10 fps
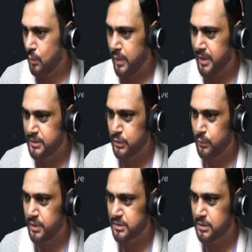
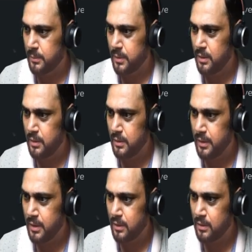execute this command
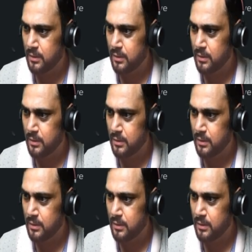here.